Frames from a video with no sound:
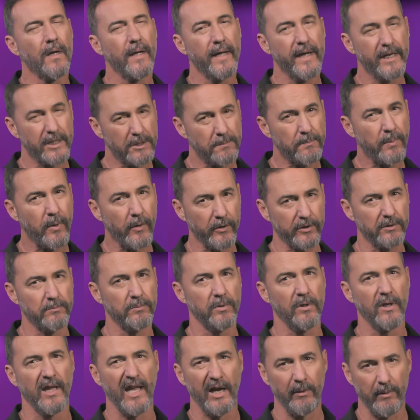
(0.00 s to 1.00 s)
It's
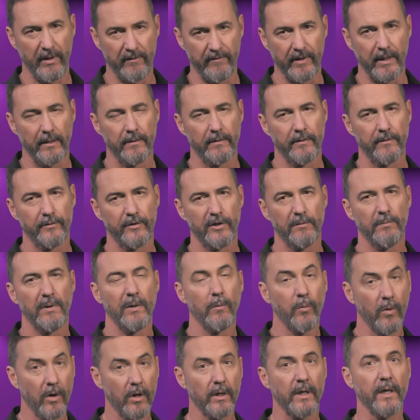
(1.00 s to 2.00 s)
possible, however, to be
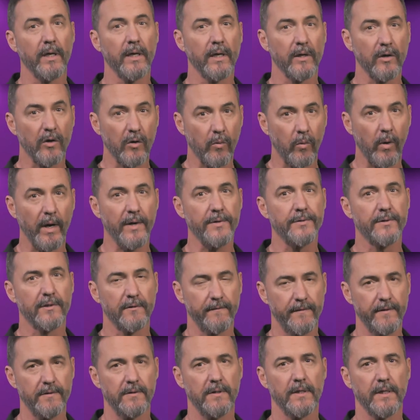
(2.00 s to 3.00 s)
working in quite
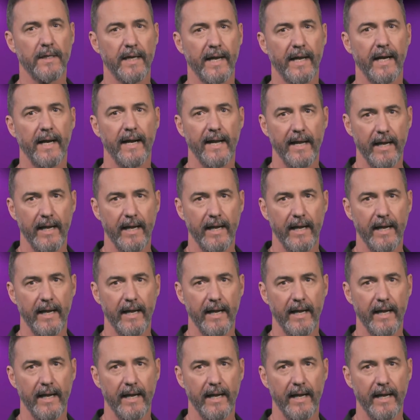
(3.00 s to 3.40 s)
sophisticated